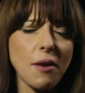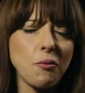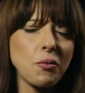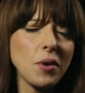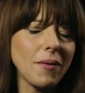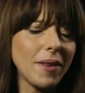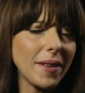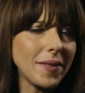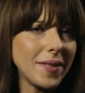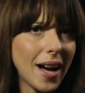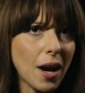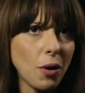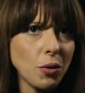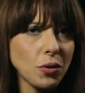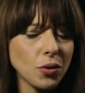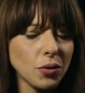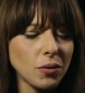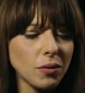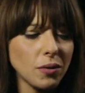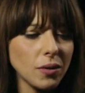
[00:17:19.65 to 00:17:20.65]
we have a
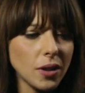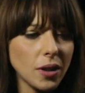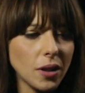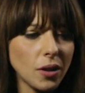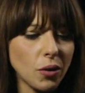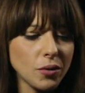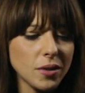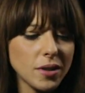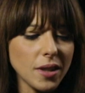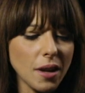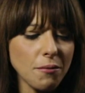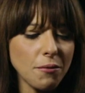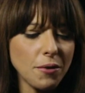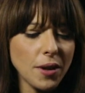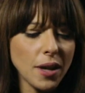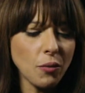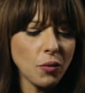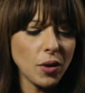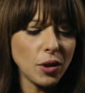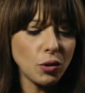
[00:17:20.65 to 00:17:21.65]
doubt on
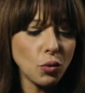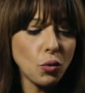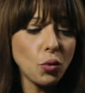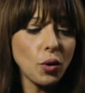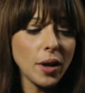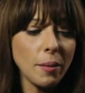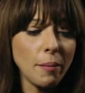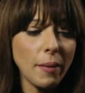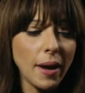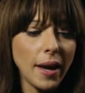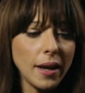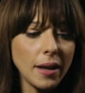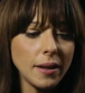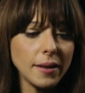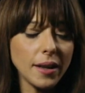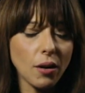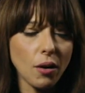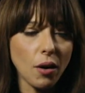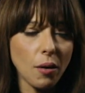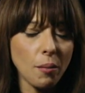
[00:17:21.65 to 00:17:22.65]
something, we do email
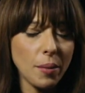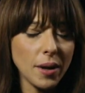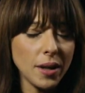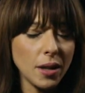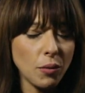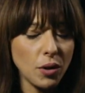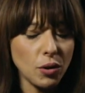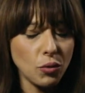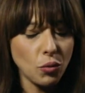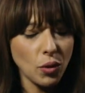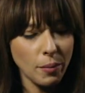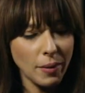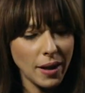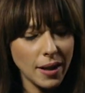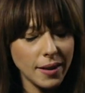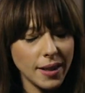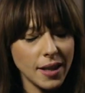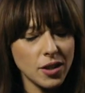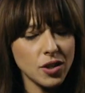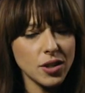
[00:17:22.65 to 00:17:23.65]
the company, we do
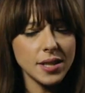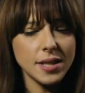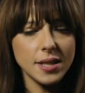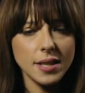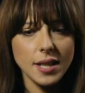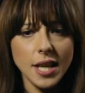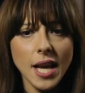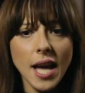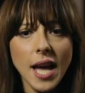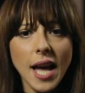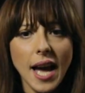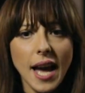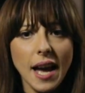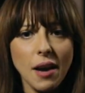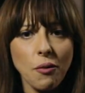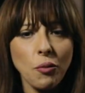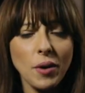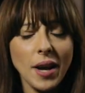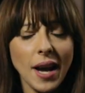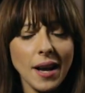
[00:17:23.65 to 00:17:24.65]
email the agency,
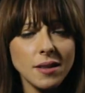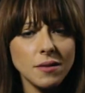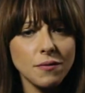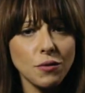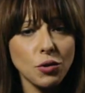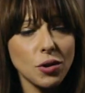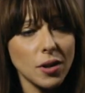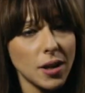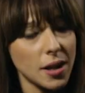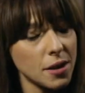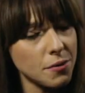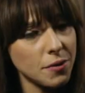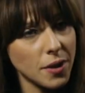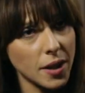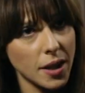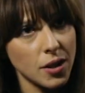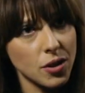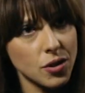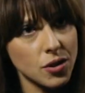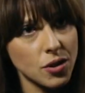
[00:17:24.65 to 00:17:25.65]
and we ask for
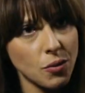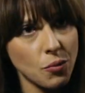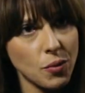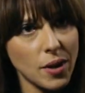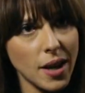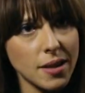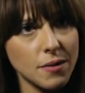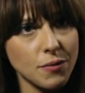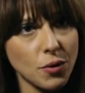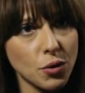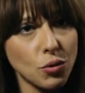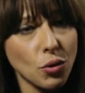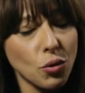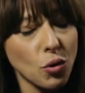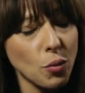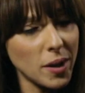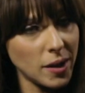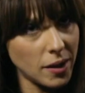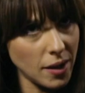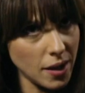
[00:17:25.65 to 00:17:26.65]
clarification, we ask for
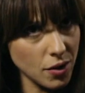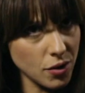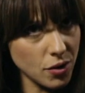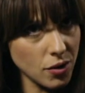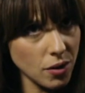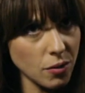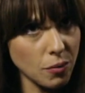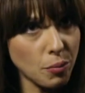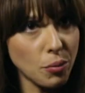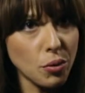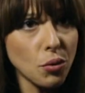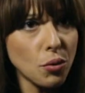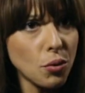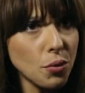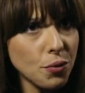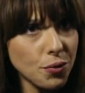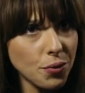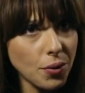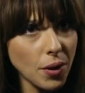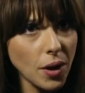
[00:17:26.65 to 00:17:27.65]
documentation,
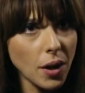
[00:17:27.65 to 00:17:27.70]
proof,